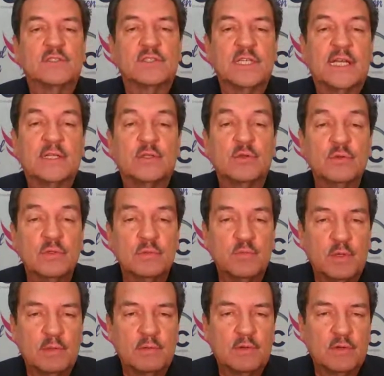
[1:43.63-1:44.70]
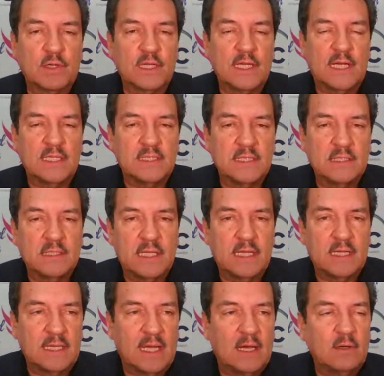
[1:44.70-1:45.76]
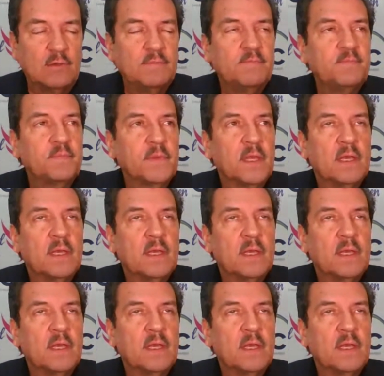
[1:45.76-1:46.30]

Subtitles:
So stay tuned. We're organizing that now.